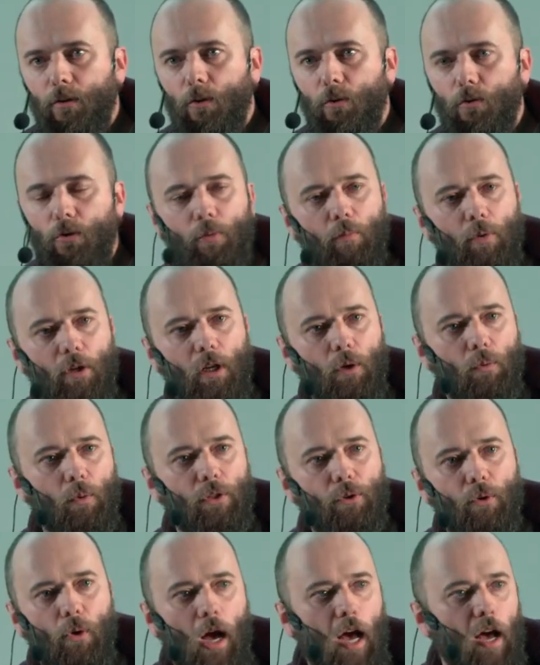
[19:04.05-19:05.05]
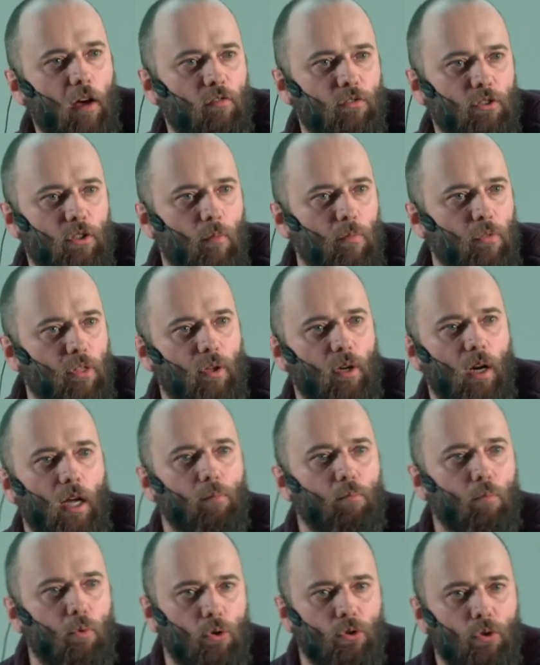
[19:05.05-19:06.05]
So typically when you have something
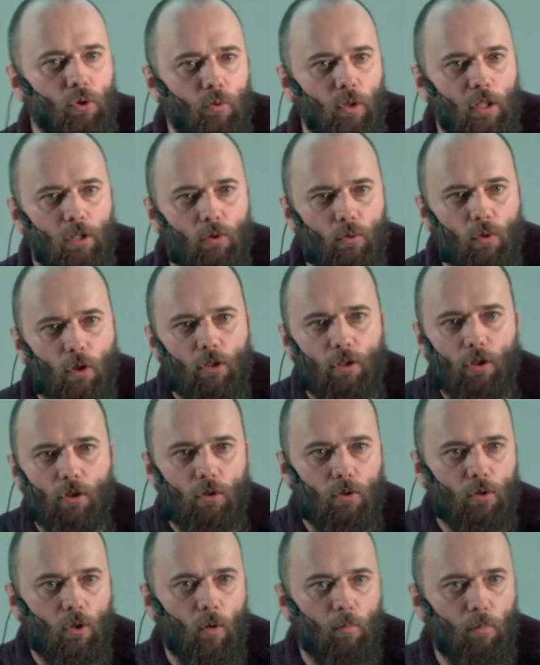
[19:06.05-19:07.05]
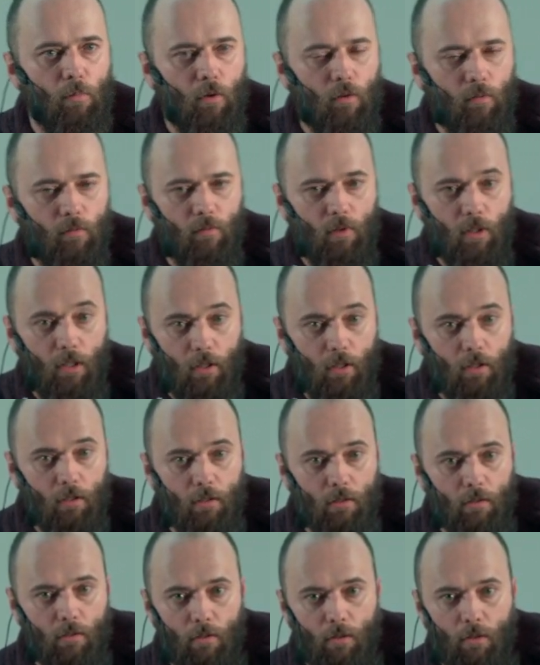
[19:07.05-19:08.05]
like Postgres running on top of
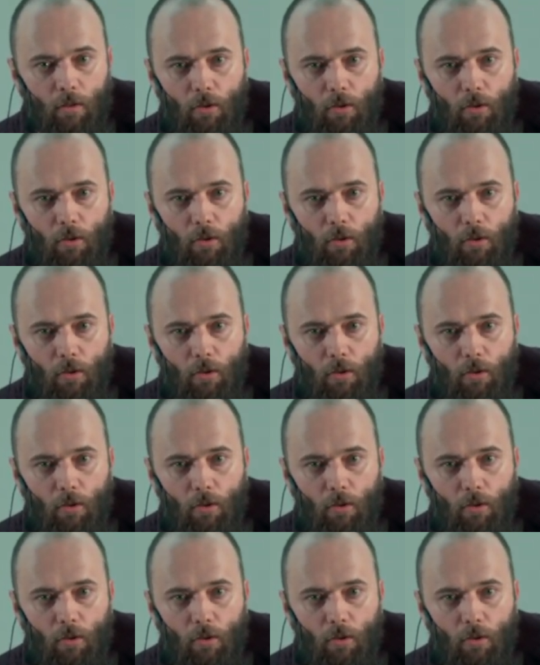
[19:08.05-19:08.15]
Linux,